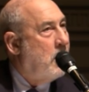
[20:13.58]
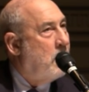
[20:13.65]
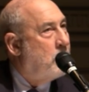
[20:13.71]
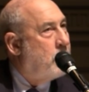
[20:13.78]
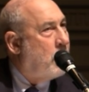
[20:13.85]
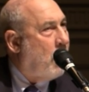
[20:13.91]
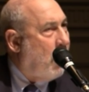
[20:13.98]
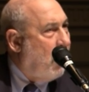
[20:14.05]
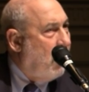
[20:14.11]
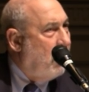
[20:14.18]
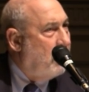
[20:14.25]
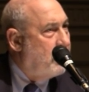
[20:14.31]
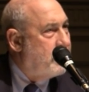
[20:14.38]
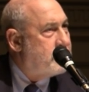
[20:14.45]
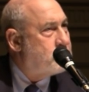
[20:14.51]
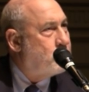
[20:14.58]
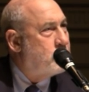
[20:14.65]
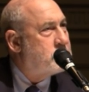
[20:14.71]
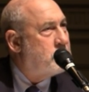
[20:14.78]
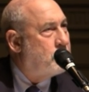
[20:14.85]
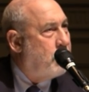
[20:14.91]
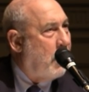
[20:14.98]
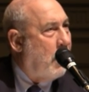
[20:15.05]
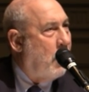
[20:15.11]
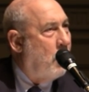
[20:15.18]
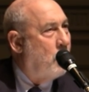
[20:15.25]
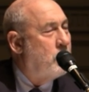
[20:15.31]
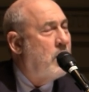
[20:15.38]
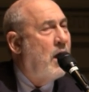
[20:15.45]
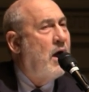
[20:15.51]
But all of this was
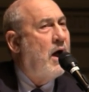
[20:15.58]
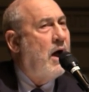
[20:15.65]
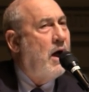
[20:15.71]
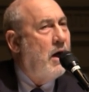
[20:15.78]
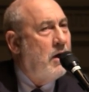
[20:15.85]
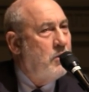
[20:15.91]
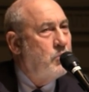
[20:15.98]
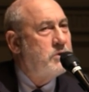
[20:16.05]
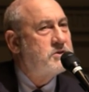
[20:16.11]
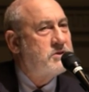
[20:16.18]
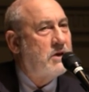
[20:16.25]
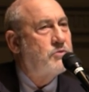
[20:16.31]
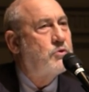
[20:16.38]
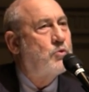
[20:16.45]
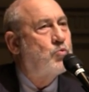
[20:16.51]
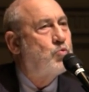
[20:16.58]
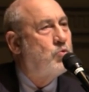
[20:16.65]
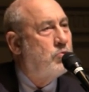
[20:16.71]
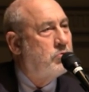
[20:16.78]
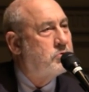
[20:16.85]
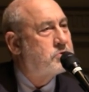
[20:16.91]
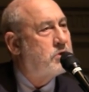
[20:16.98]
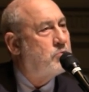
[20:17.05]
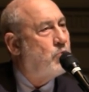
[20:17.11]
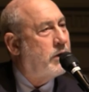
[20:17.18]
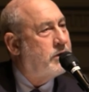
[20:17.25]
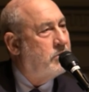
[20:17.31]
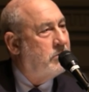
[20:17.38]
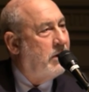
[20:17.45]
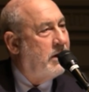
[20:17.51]
about how do we set the rules and
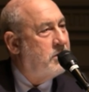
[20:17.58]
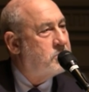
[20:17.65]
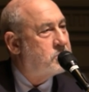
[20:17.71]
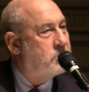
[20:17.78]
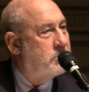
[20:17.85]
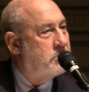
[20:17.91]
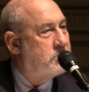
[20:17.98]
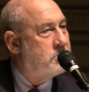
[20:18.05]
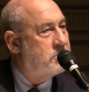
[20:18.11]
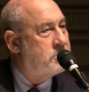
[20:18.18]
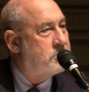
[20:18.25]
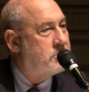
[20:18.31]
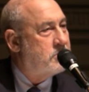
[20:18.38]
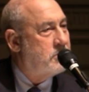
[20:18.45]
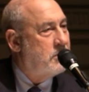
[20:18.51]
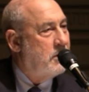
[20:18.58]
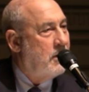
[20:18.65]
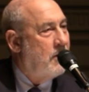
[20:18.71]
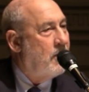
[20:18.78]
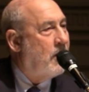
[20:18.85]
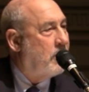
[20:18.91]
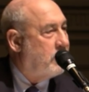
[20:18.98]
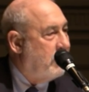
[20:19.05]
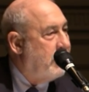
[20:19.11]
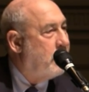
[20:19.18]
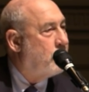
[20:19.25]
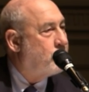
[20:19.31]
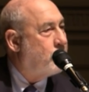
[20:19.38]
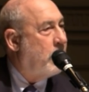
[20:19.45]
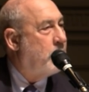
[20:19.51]
regulations, uh,
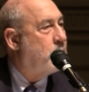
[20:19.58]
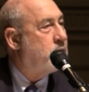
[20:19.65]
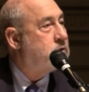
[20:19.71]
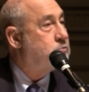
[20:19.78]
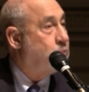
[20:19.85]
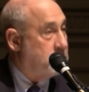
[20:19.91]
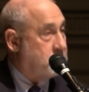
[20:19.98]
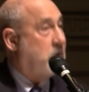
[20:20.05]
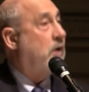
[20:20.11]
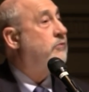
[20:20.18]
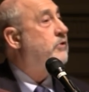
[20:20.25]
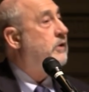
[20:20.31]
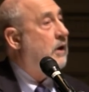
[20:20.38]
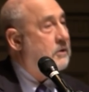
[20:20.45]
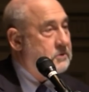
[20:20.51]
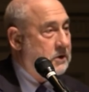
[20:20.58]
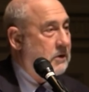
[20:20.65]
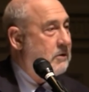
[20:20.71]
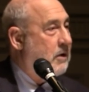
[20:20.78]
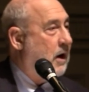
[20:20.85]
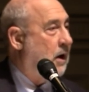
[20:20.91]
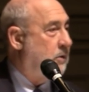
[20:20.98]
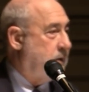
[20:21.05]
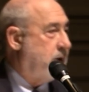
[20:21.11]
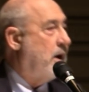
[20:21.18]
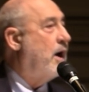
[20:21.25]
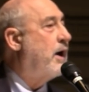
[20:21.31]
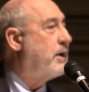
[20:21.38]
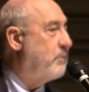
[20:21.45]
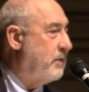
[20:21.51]
legal frameworks which govern our, our
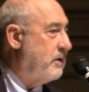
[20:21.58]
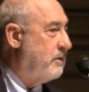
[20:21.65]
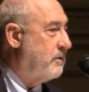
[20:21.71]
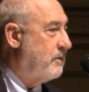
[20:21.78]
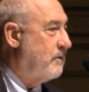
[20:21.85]
economy.